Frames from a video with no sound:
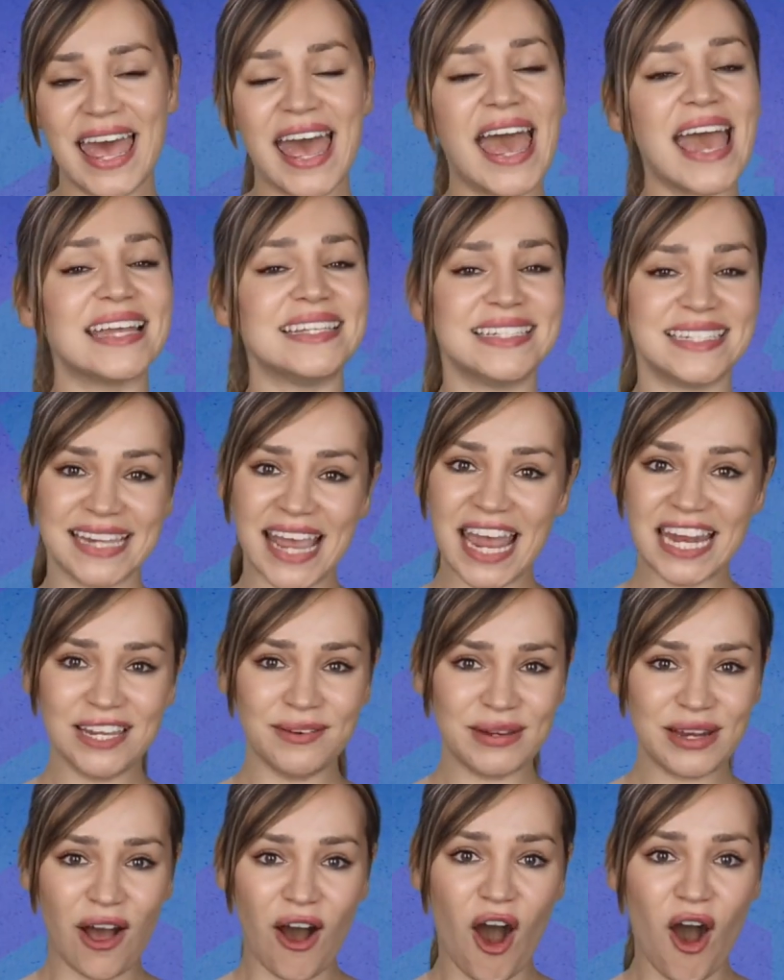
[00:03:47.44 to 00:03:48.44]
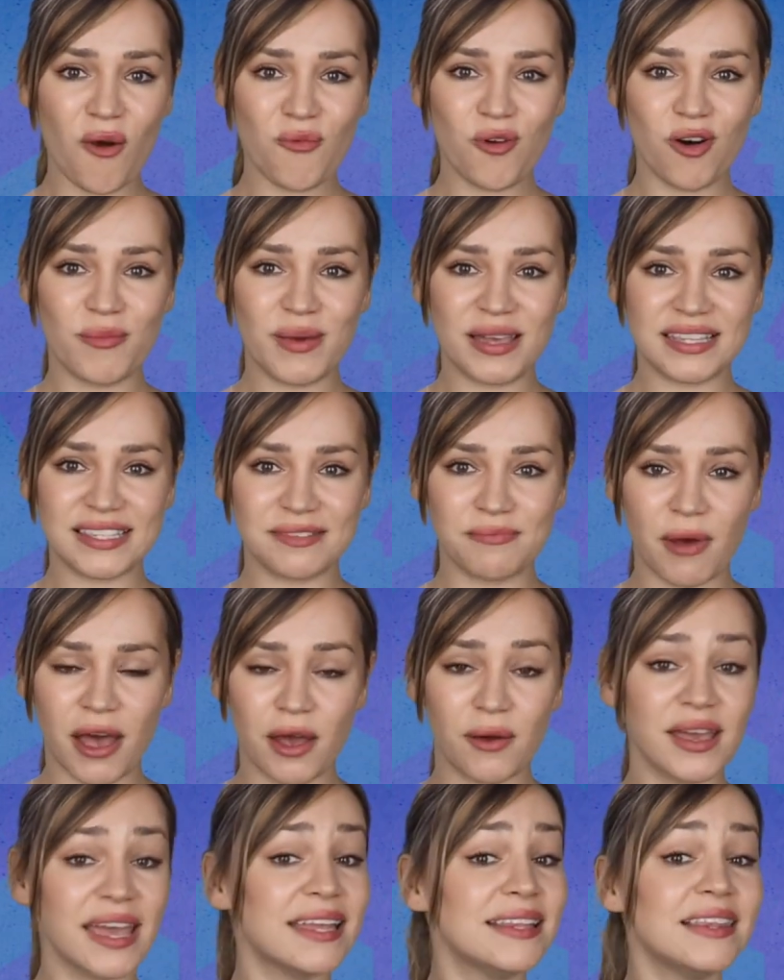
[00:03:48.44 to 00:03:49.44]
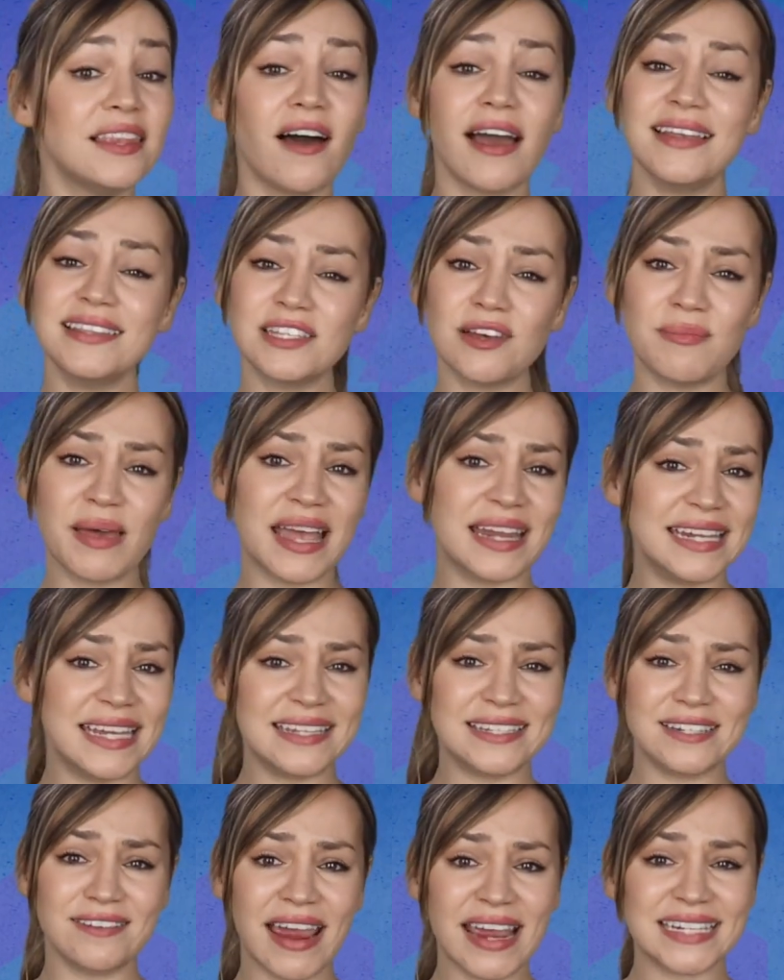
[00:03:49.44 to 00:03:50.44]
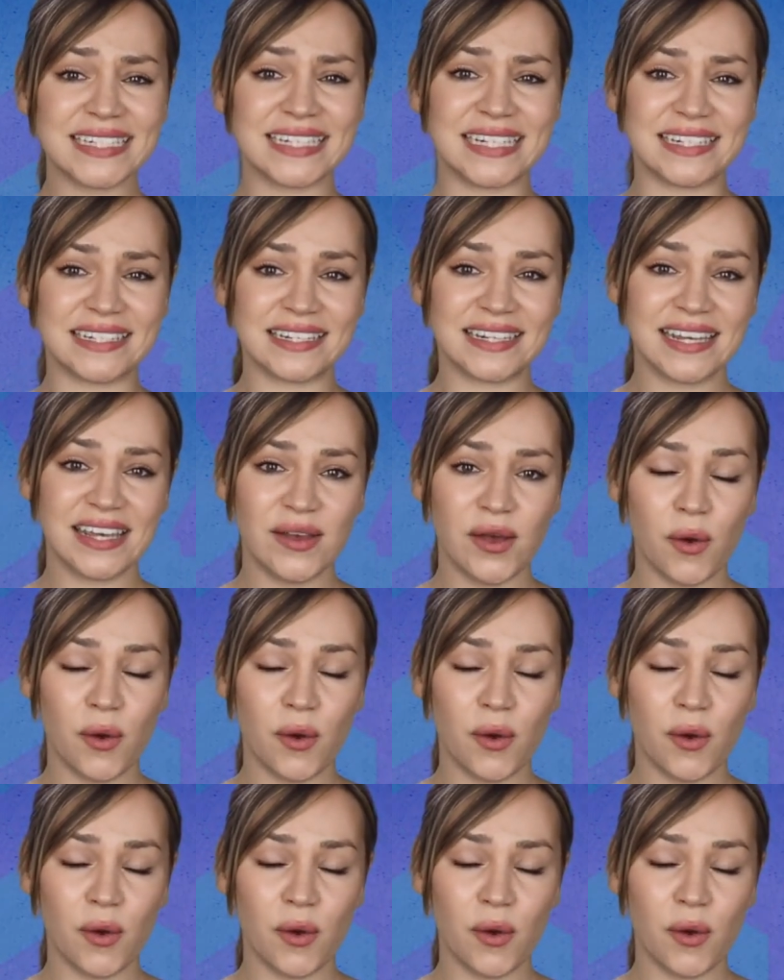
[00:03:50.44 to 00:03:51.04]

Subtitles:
A genuine heartwarming smile can light up any interaction.